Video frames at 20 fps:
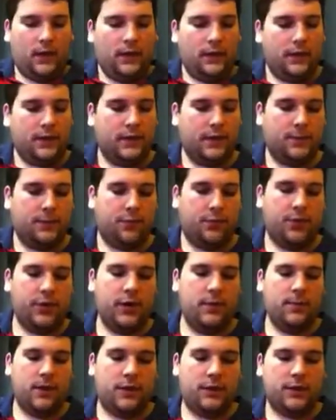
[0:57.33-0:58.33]
This is
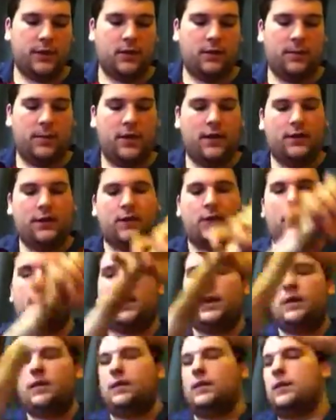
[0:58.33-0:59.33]
pretty much going to be just
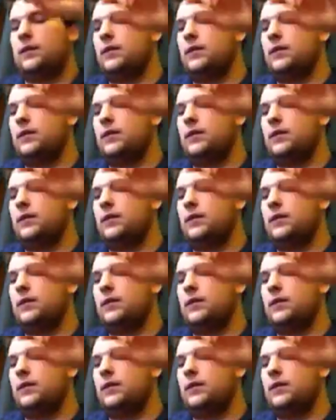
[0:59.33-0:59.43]
a